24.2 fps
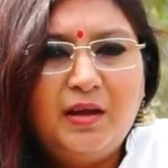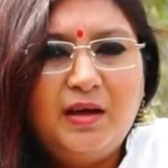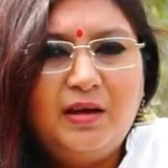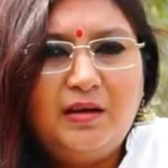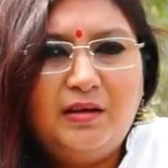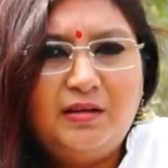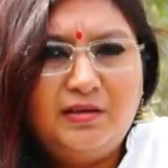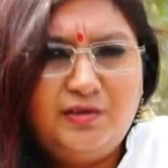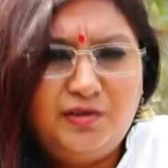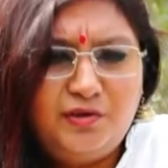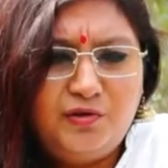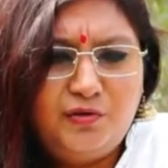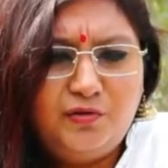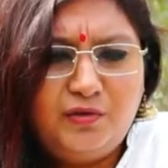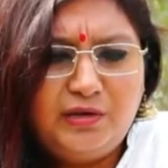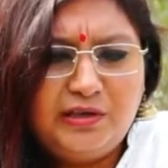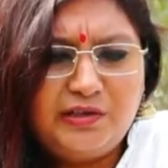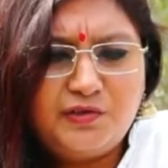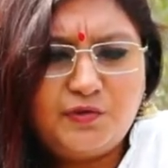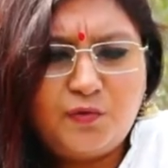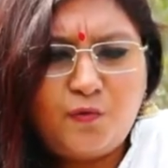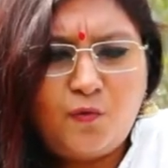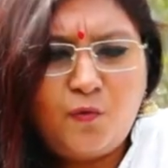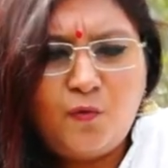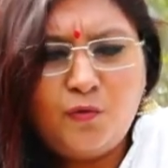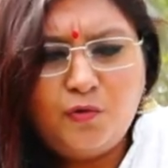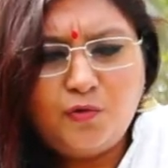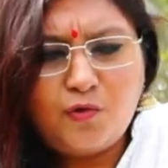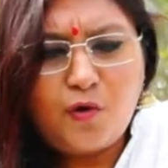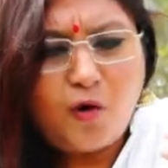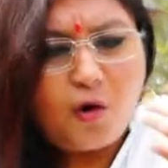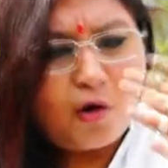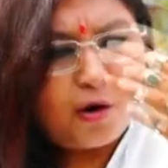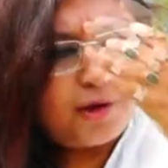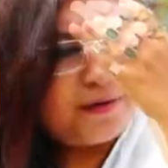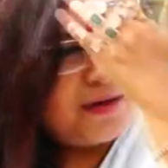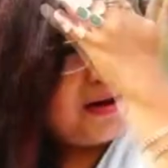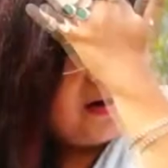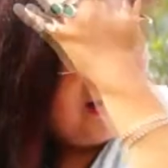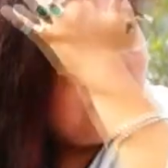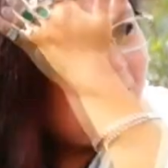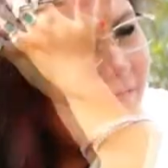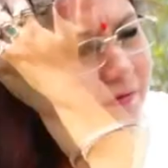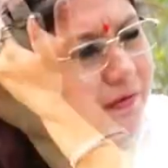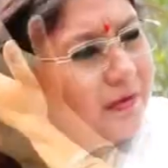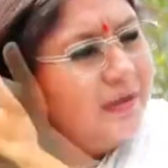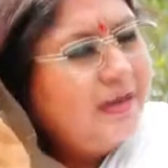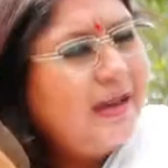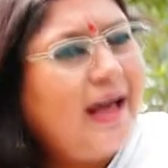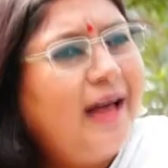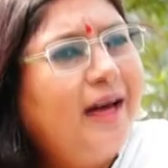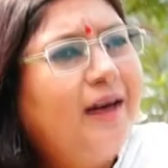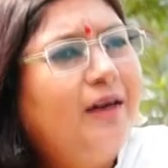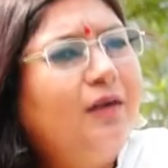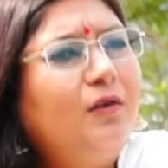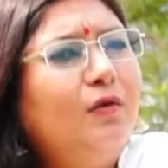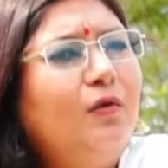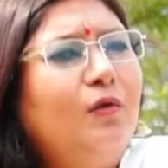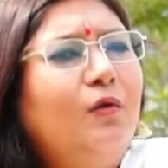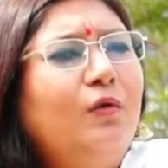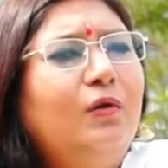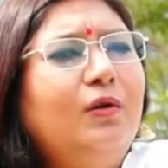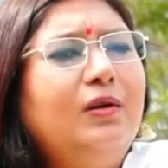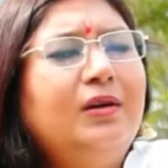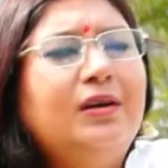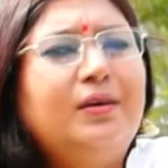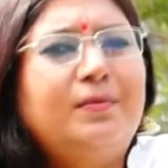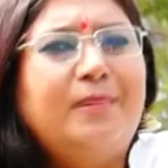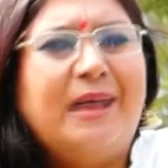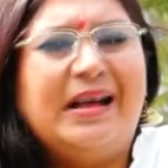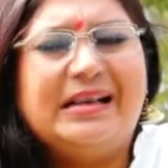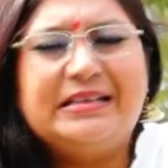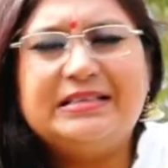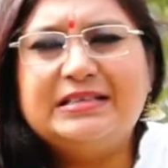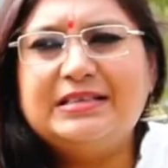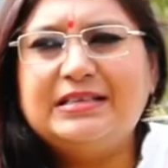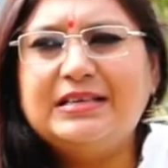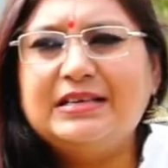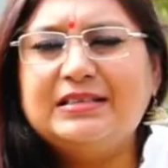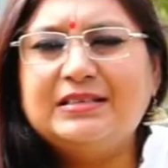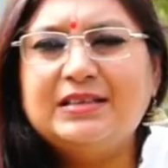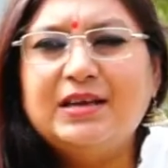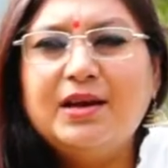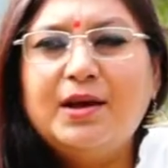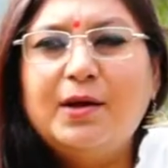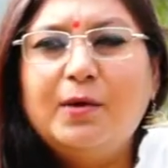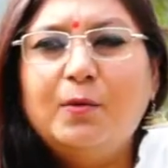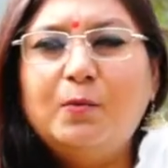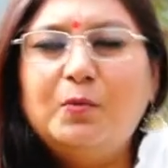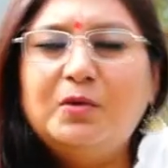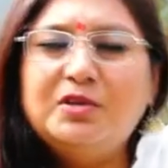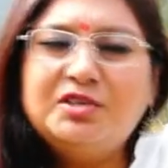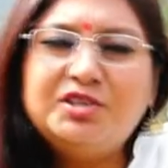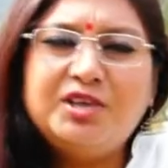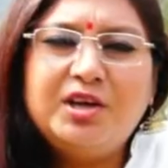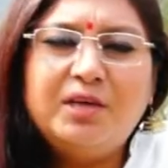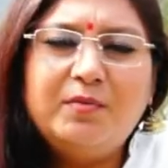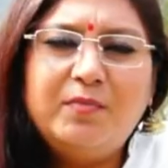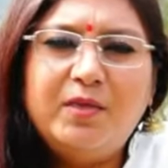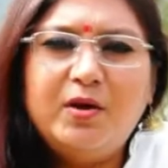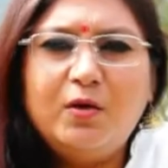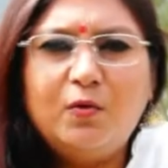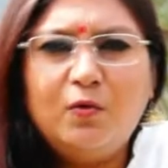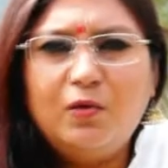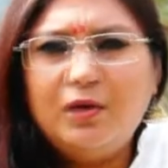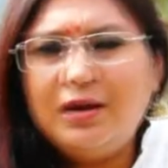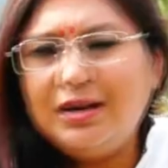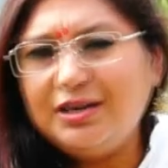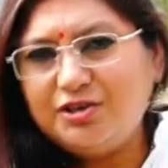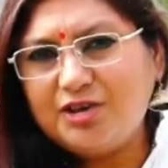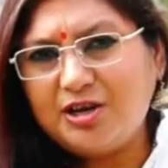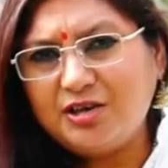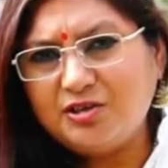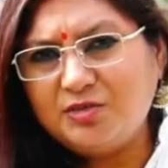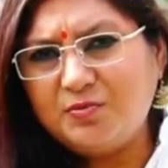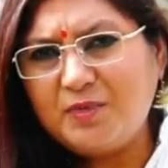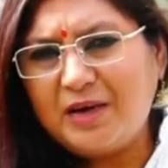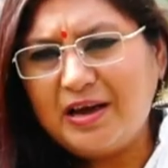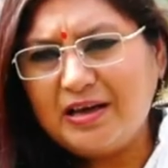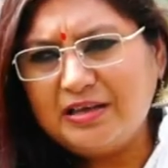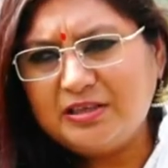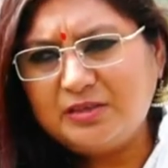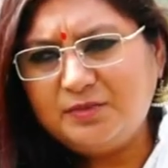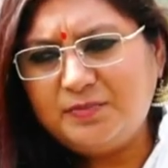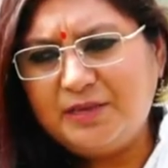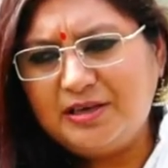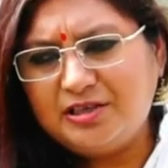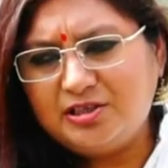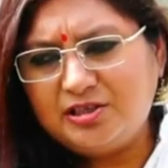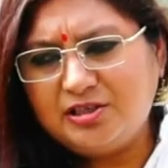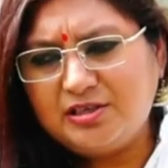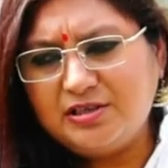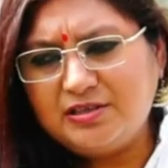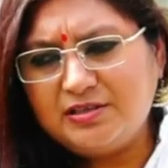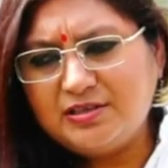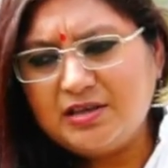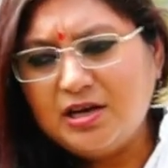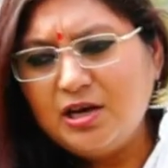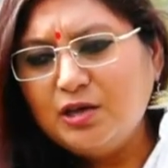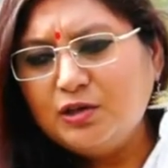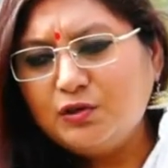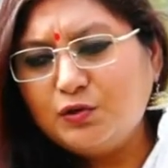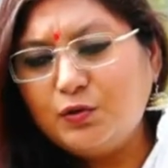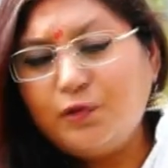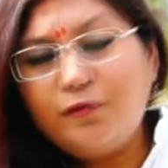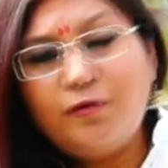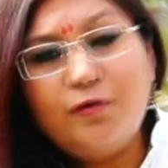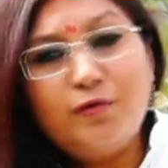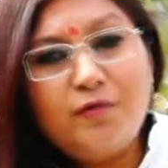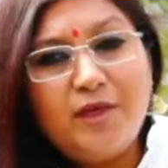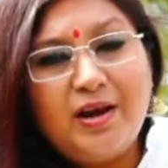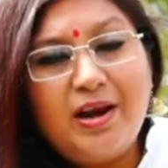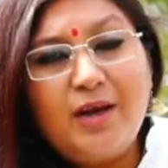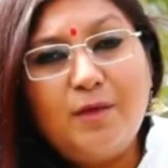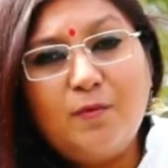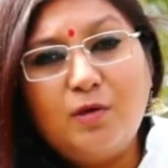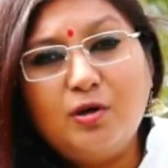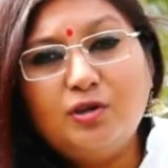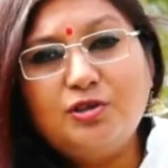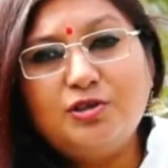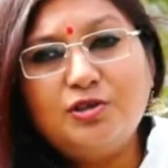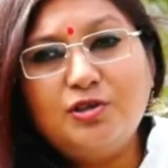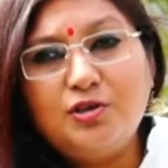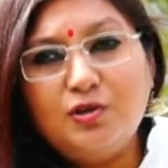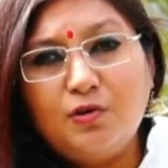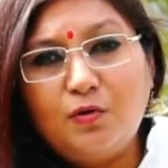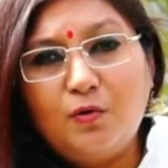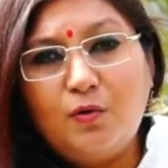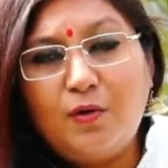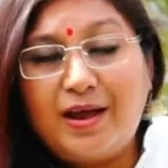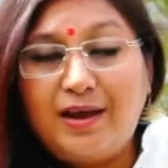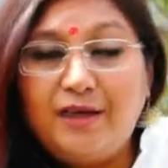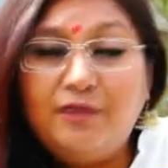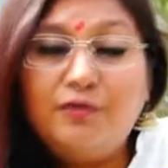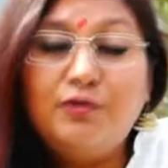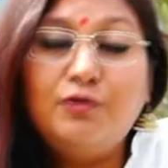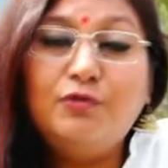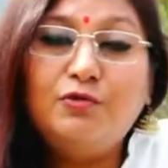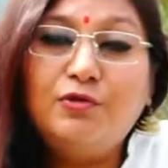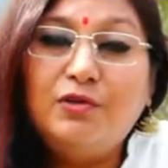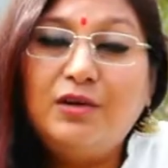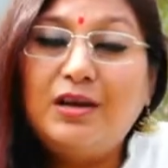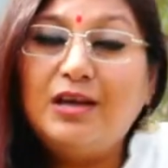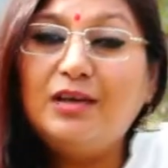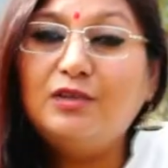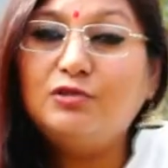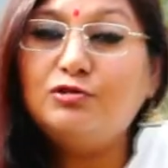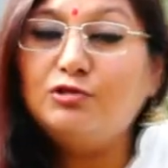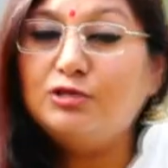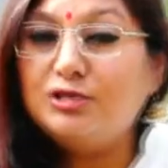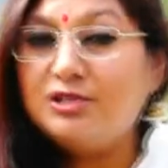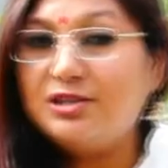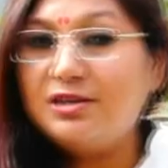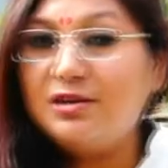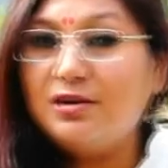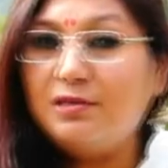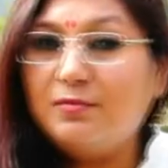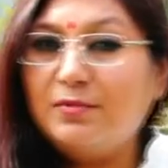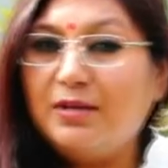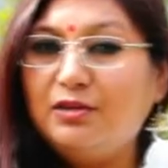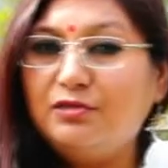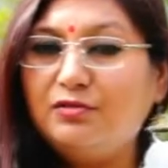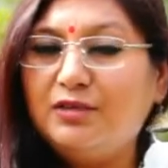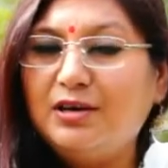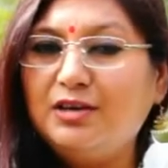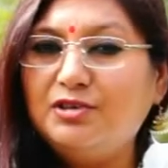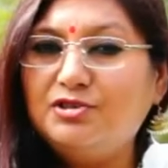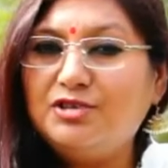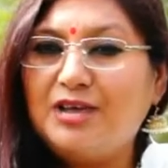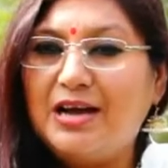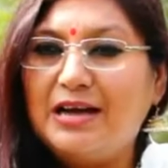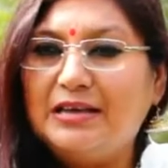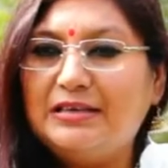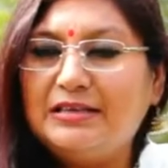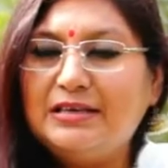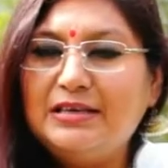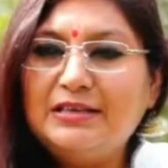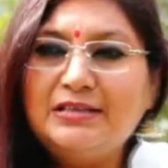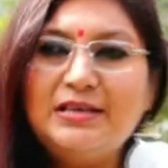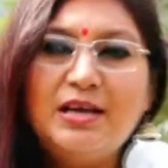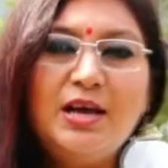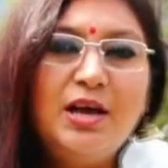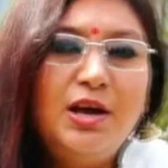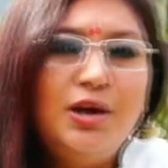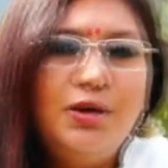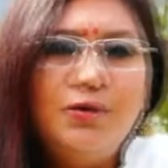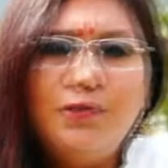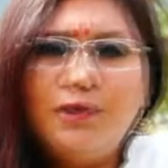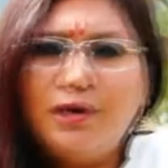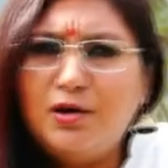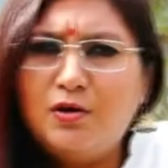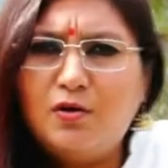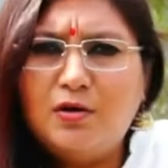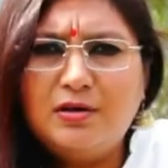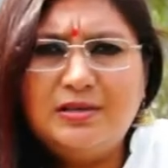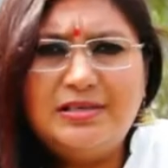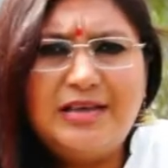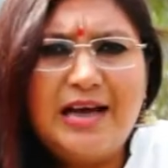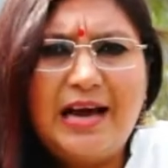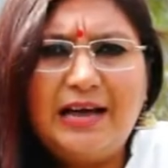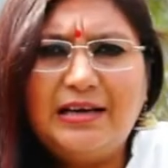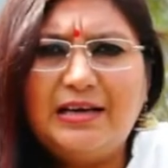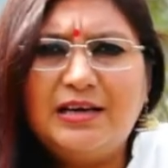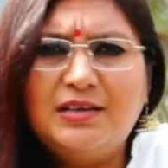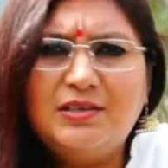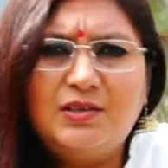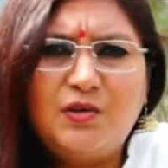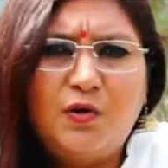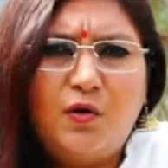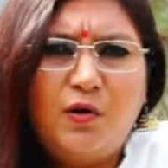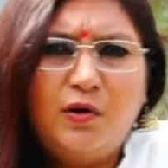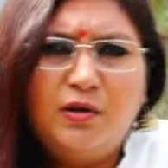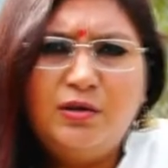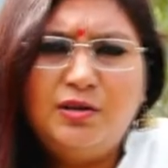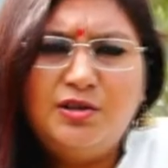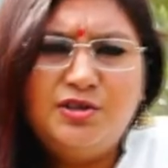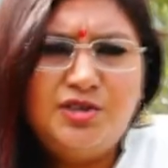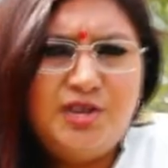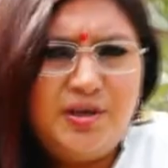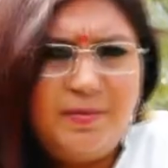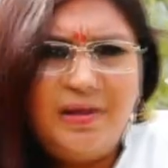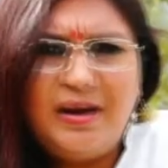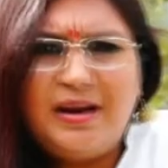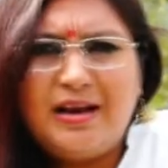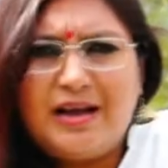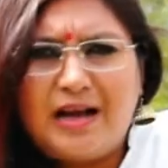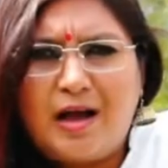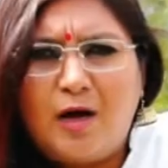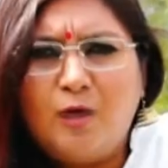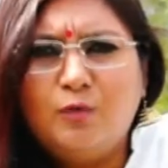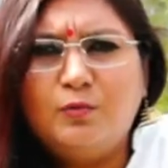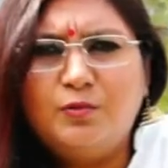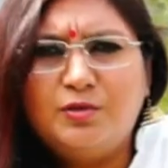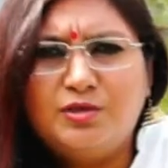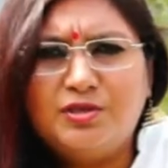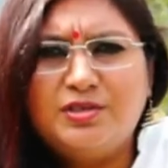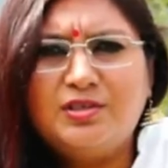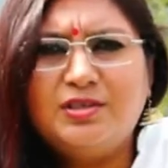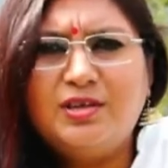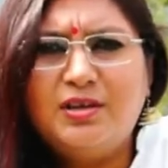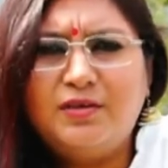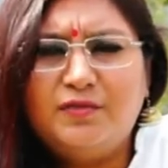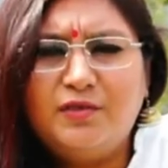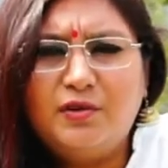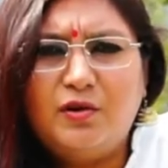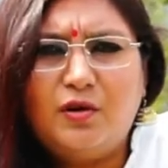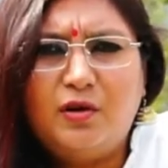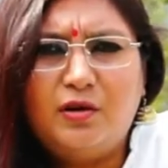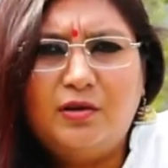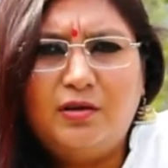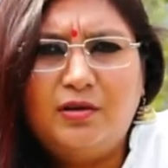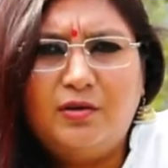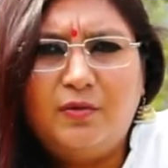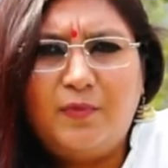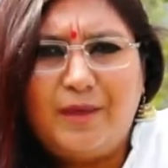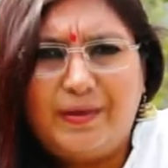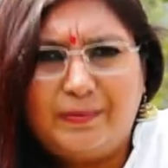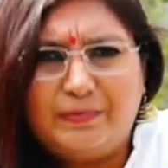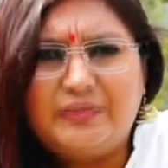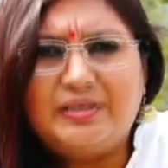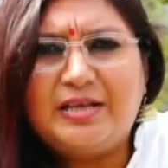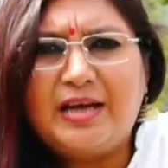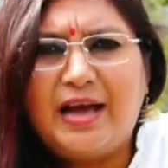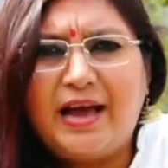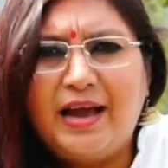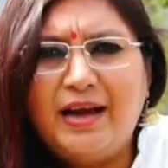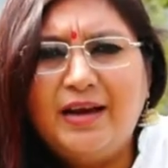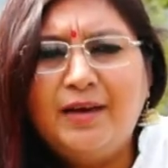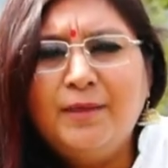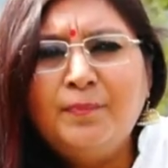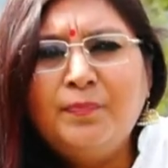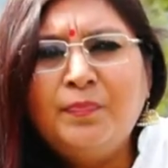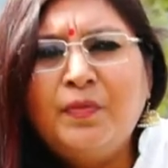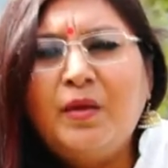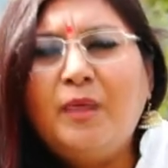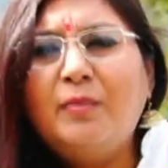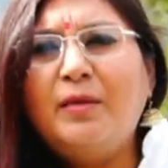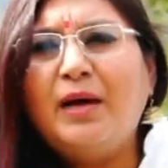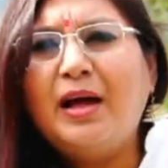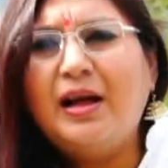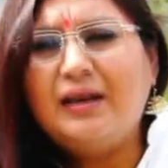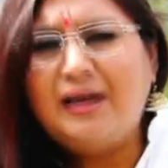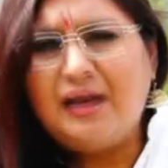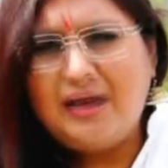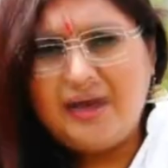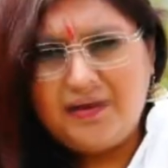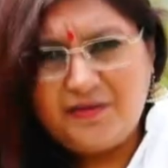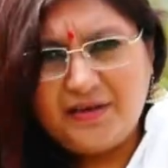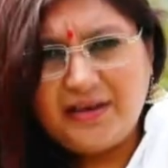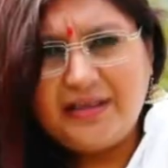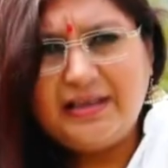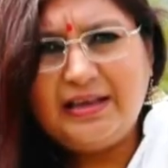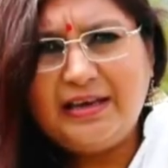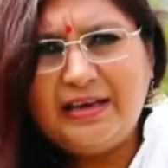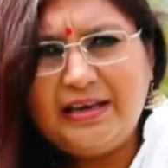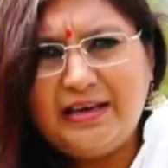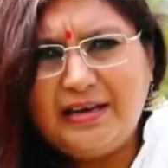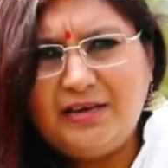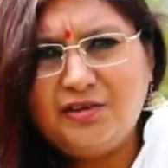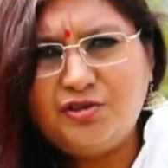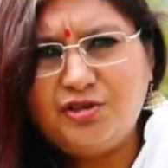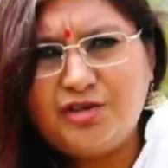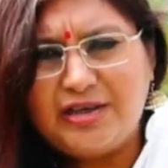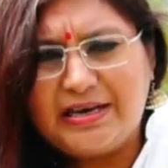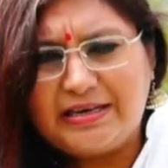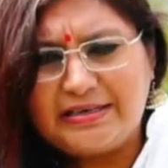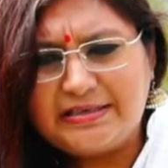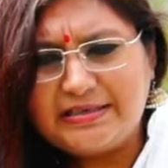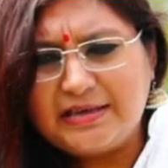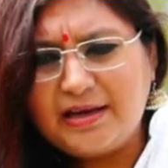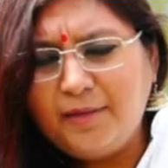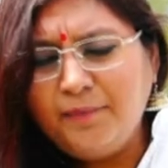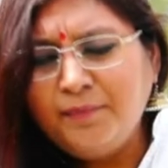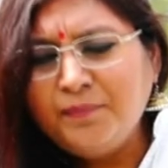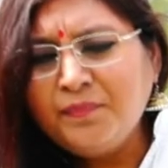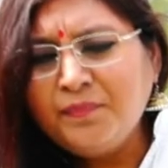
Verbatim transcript: Uh, you know, its own aura level and all capacities, which can be only judged by a specialist. So if you really want to know, and if you're really interested in mantra enchantings, you can contact us on the Gmail account which is given on the website, Mahakali Vedic Healing Shelter,